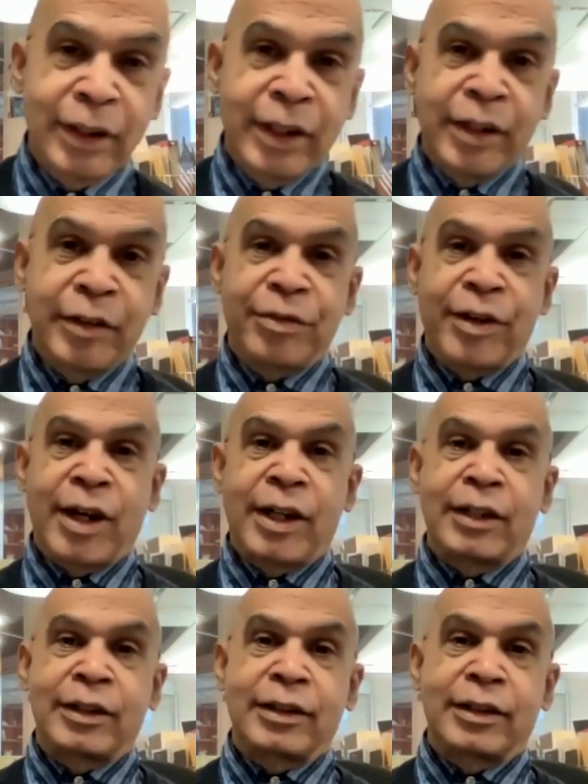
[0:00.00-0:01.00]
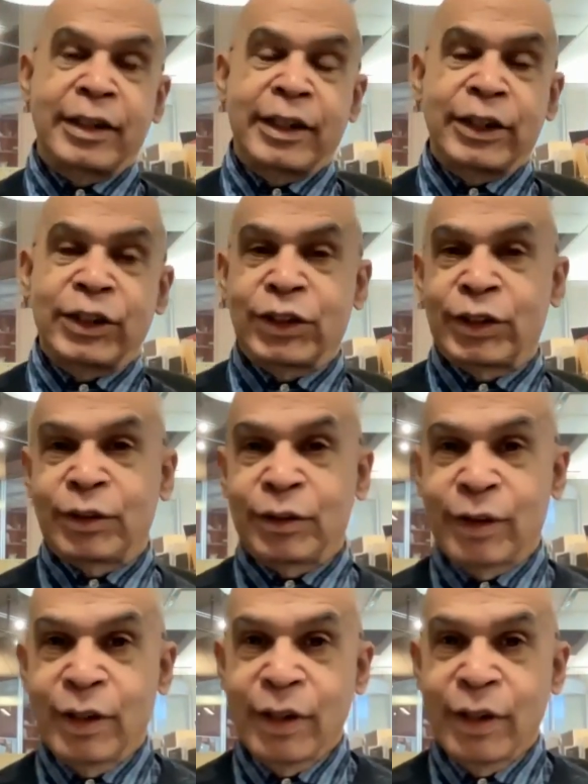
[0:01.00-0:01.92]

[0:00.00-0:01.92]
defund issue,